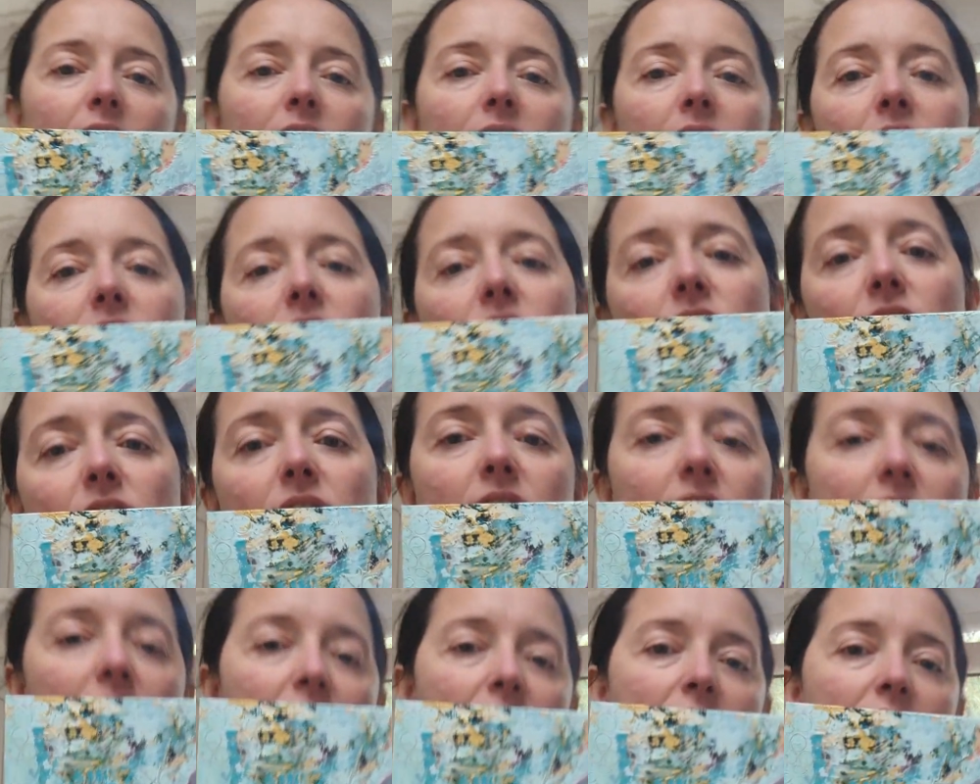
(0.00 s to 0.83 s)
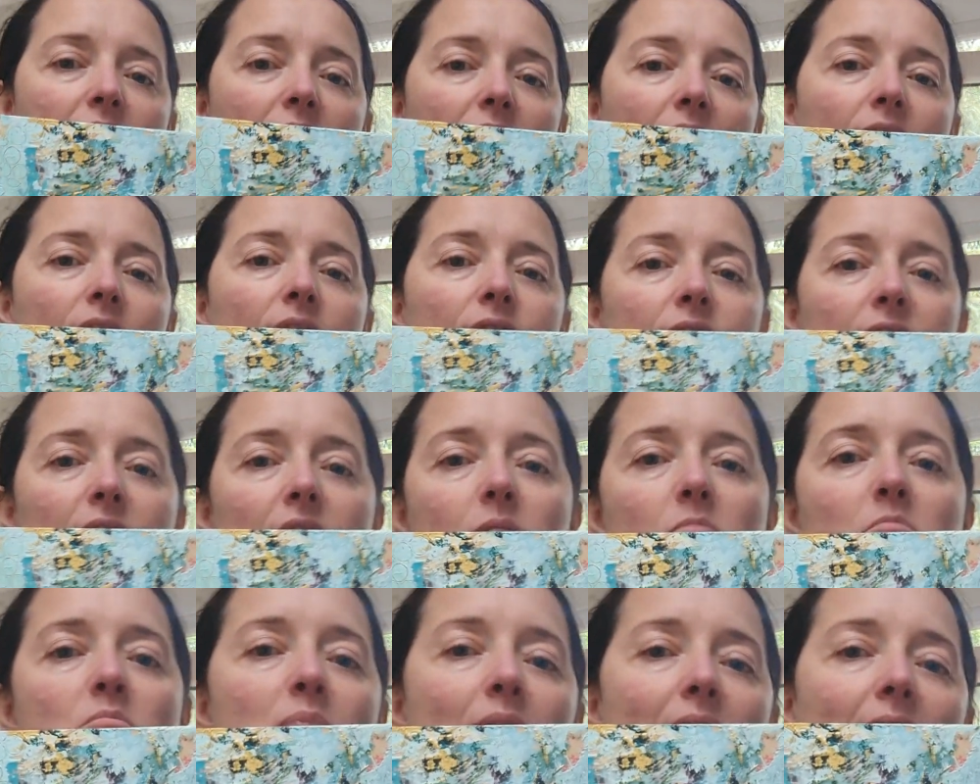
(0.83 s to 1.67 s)
this just doesn't have the
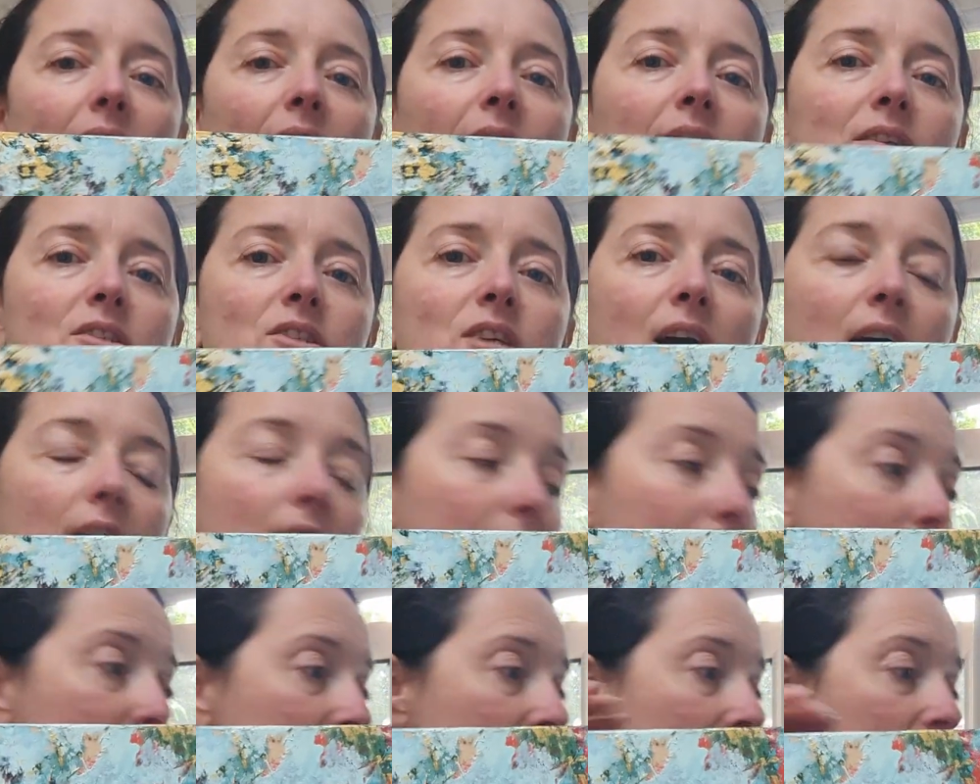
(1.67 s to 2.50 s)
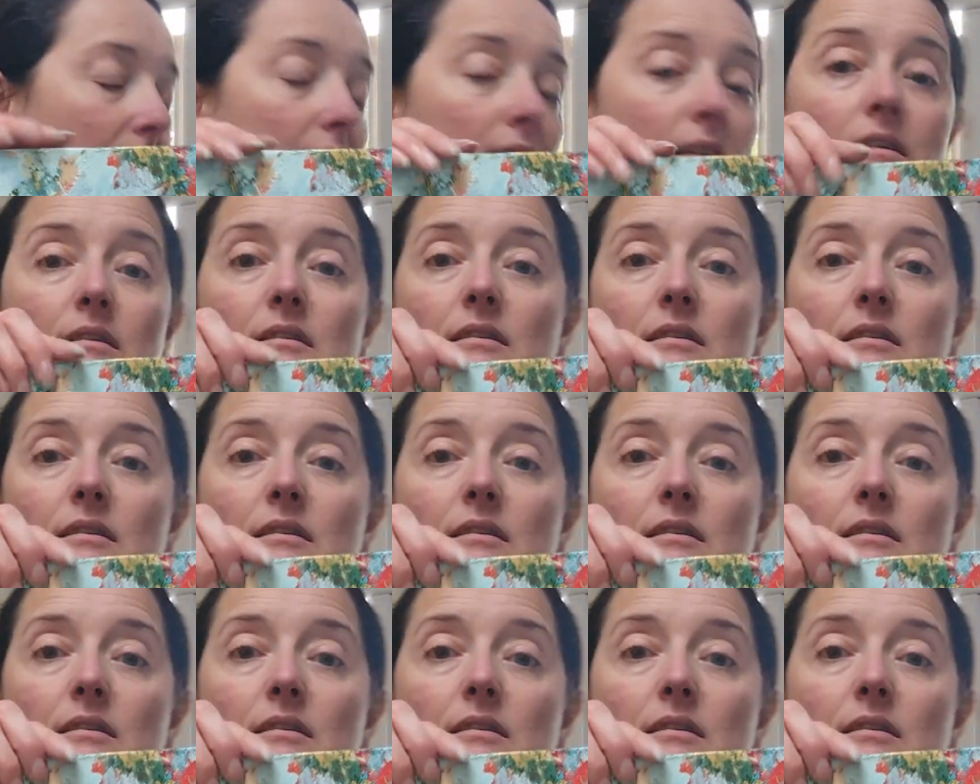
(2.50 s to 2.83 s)
impact yet